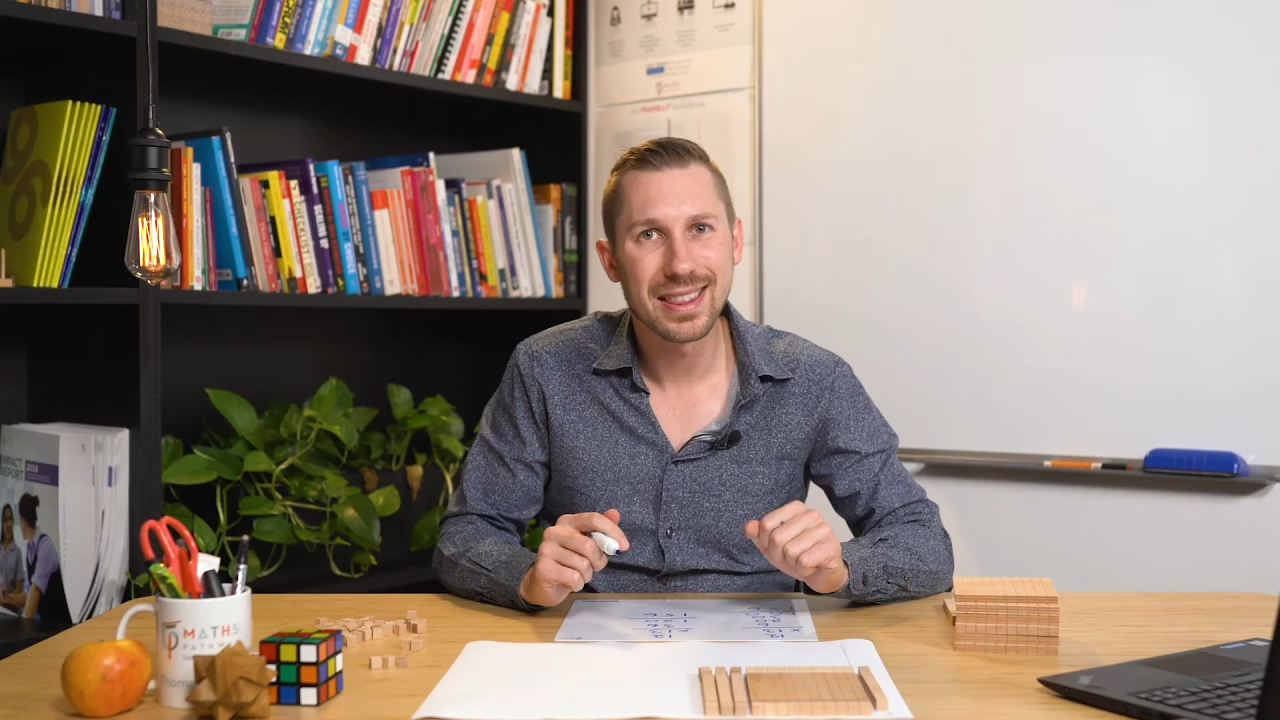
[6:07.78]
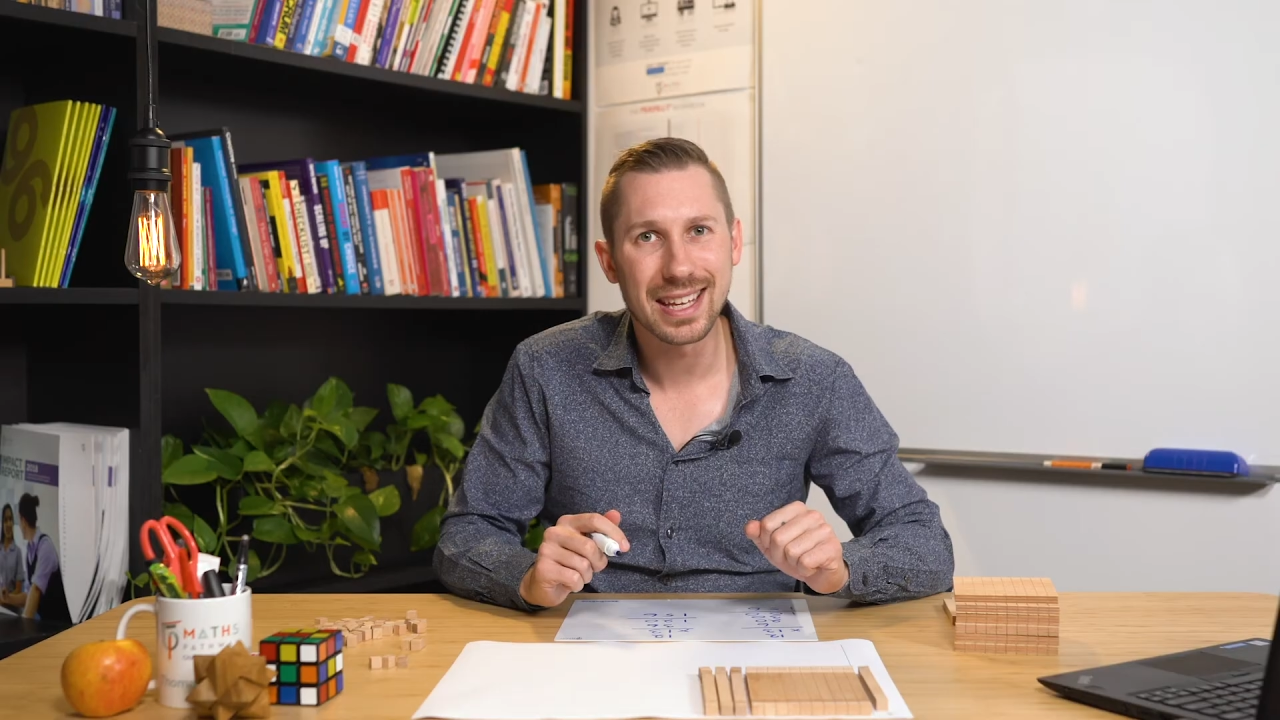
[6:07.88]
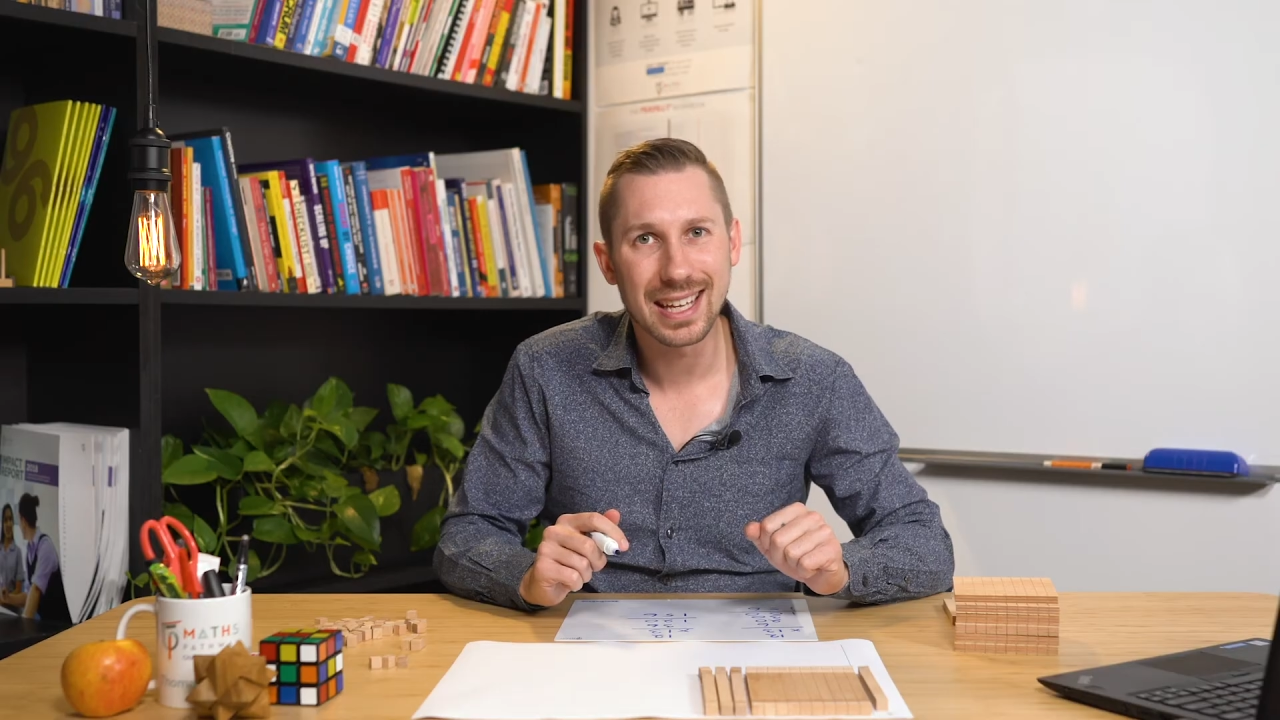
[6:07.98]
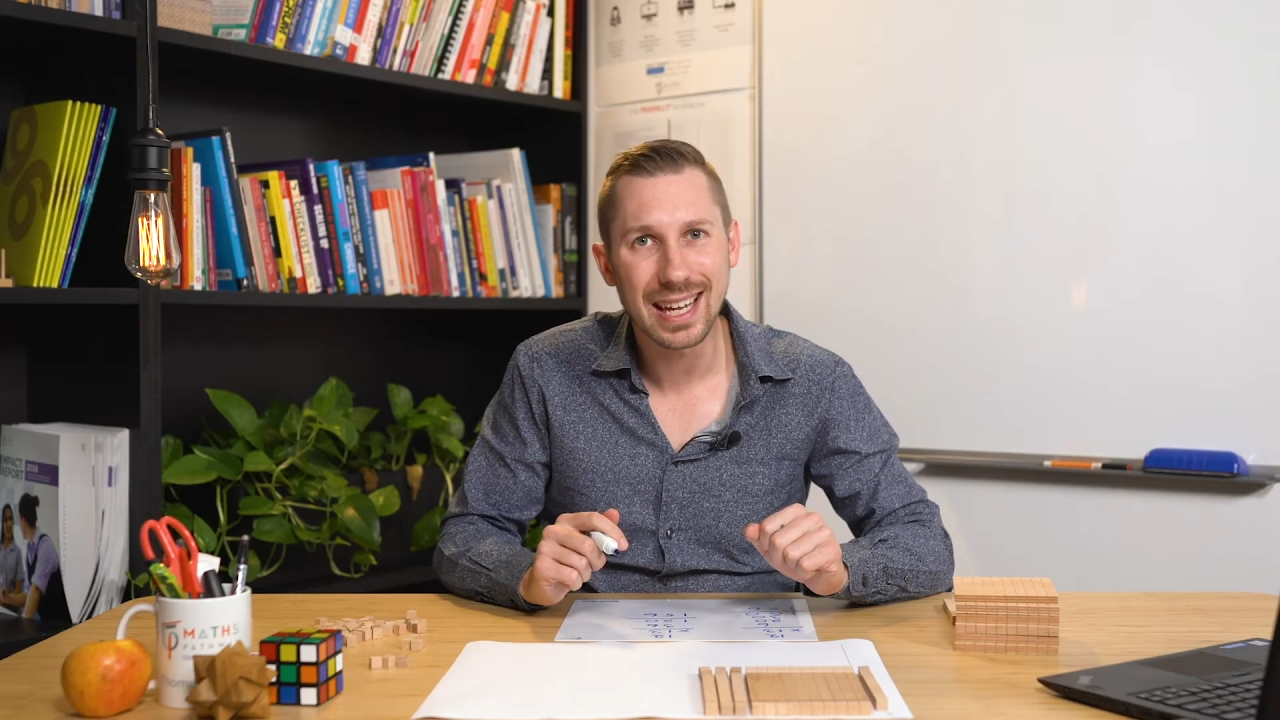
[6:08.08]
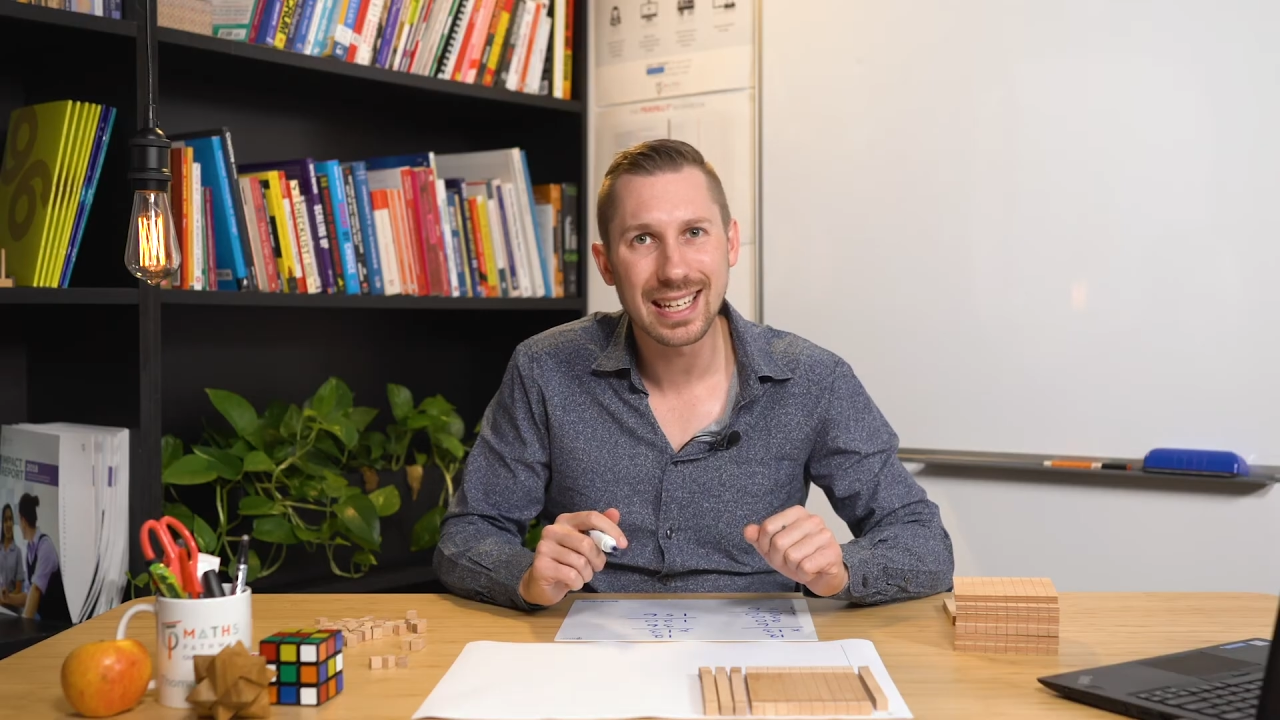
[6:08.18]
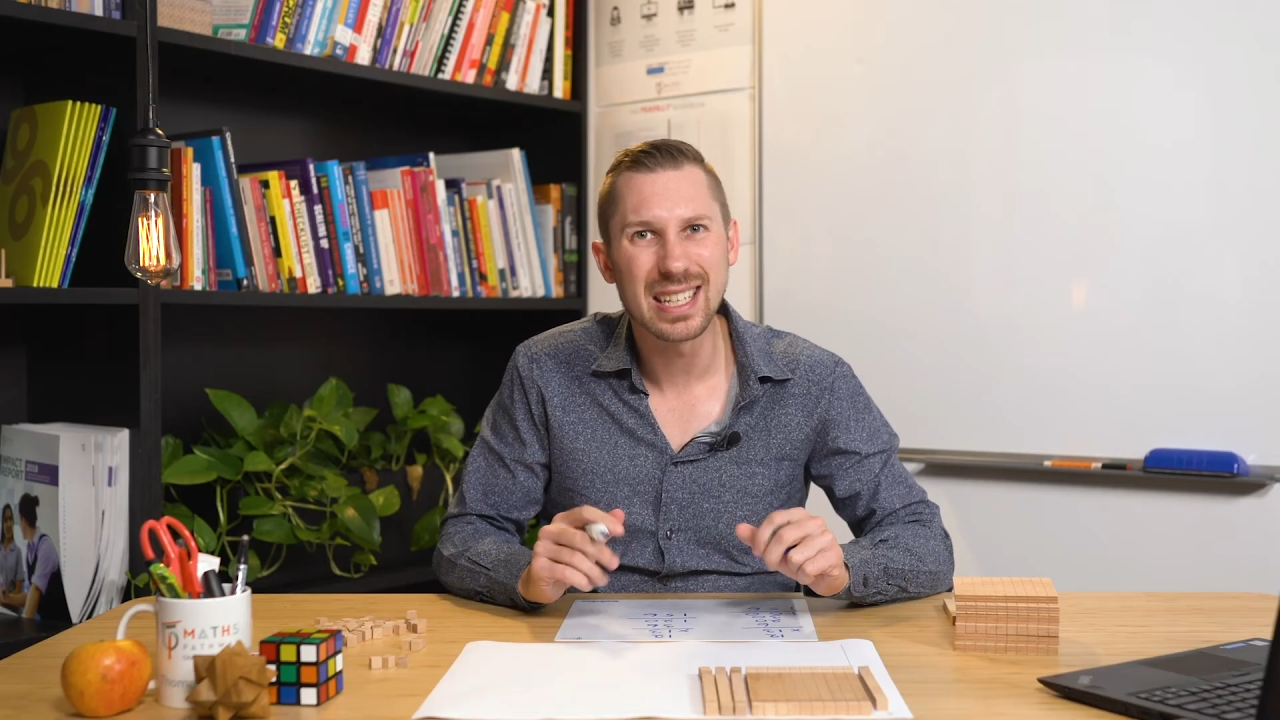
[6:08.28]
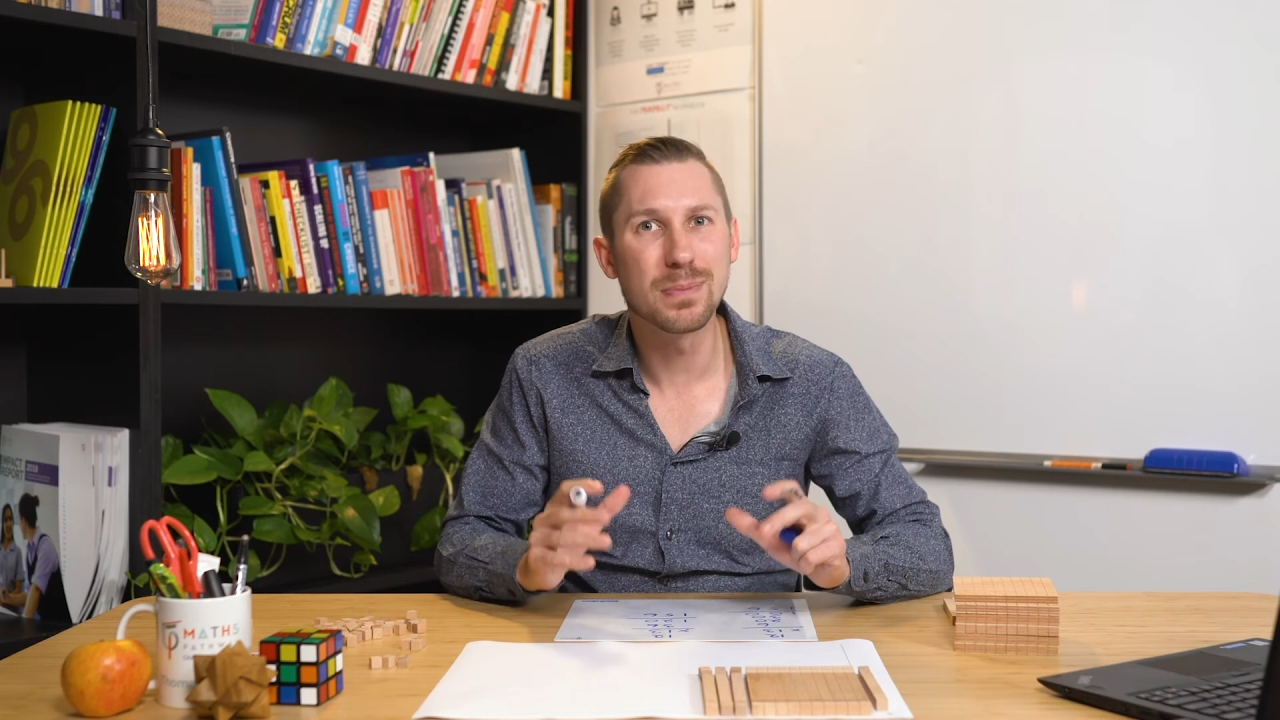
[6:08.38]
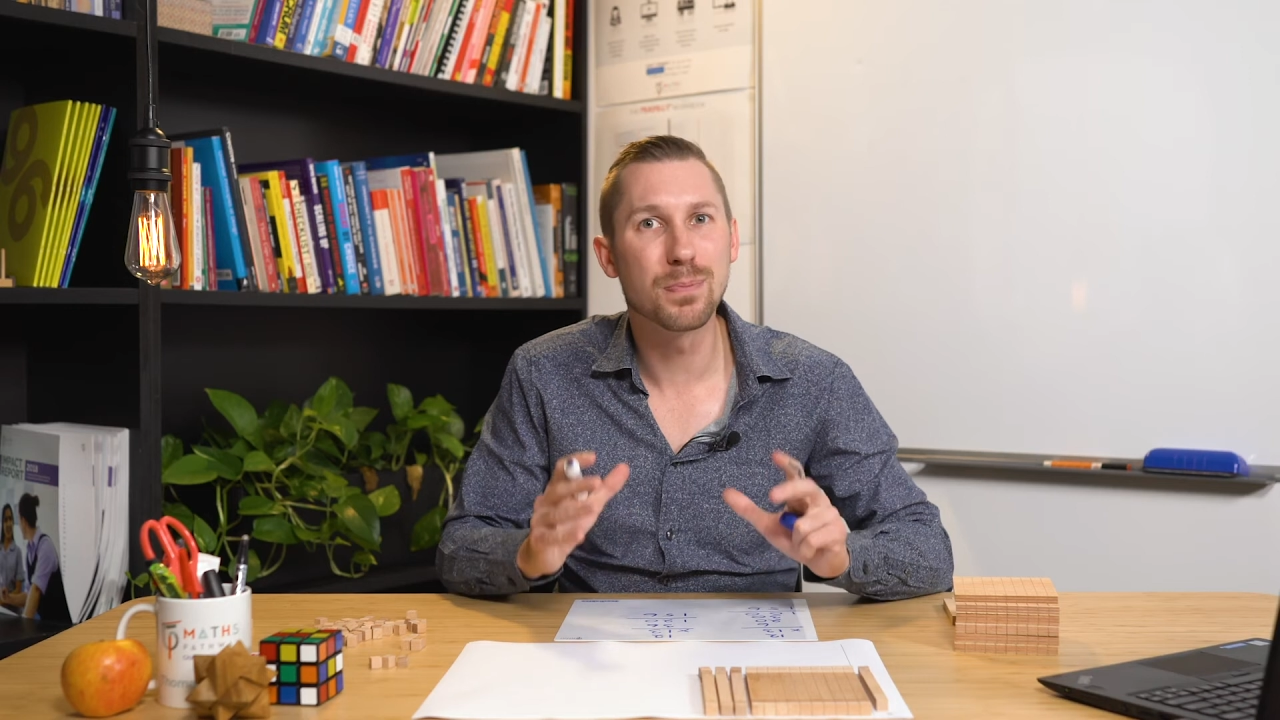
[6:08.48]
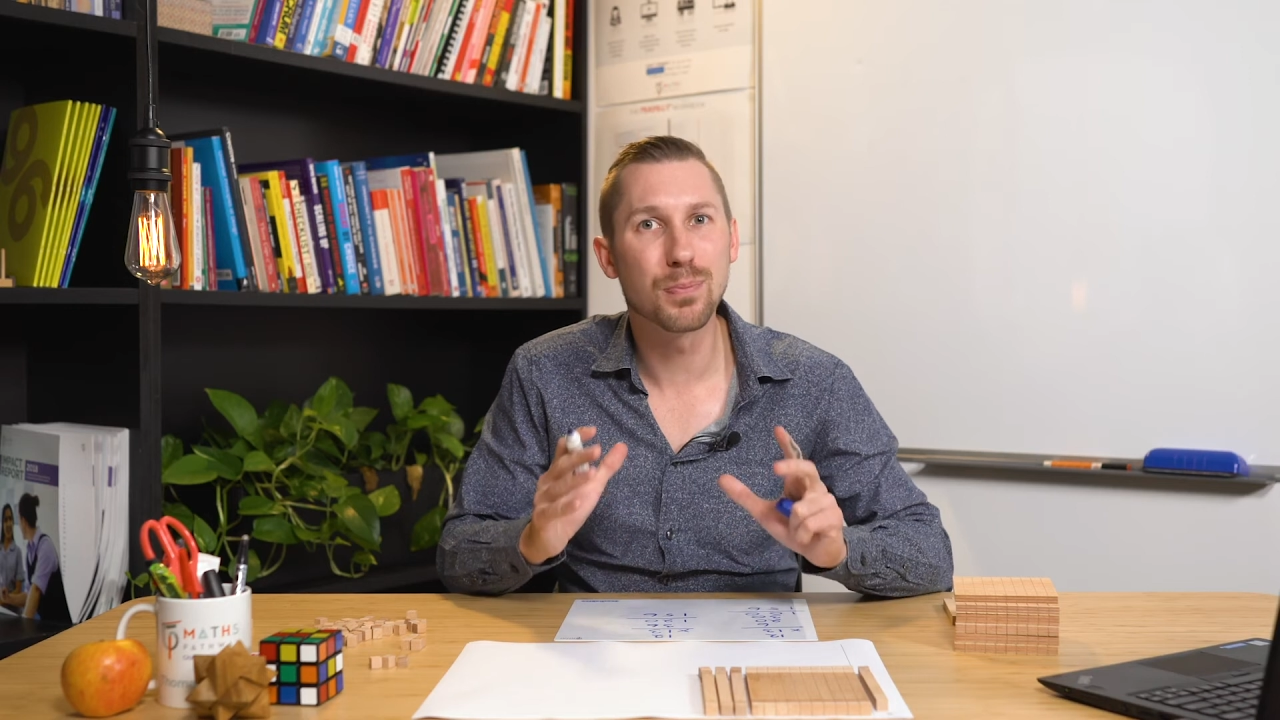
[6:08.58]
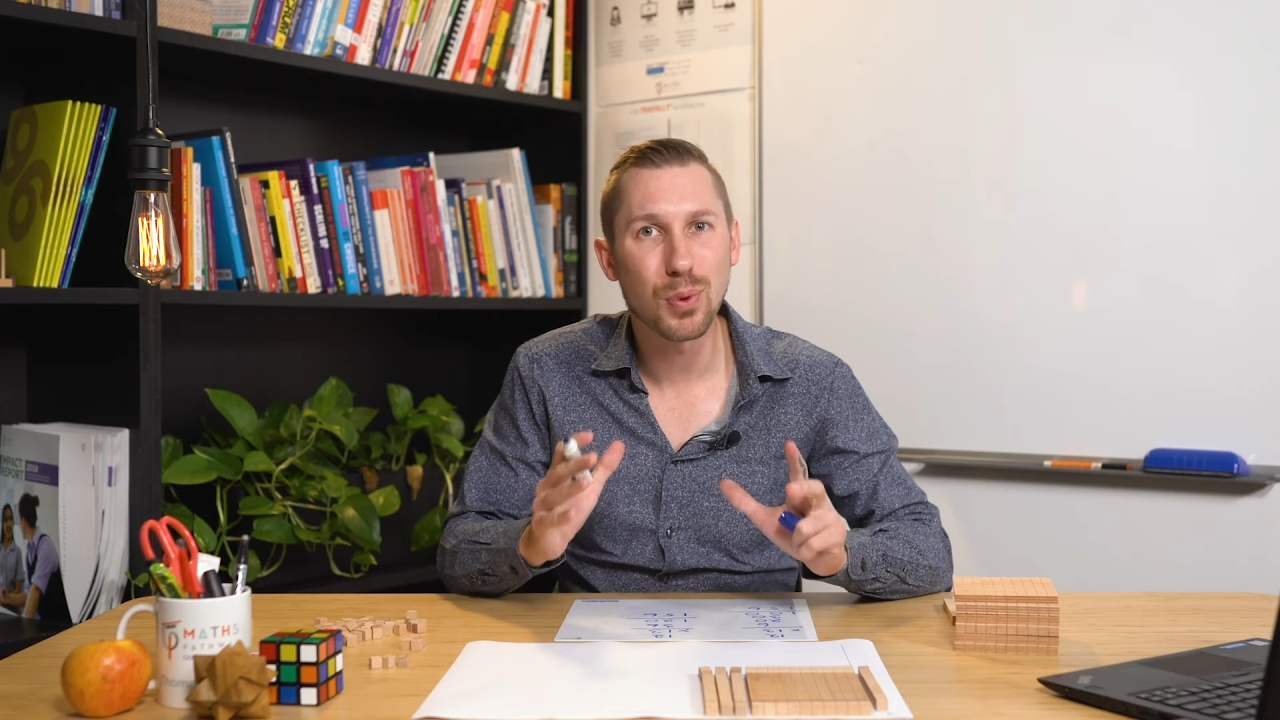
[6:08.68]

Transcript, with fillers: The key is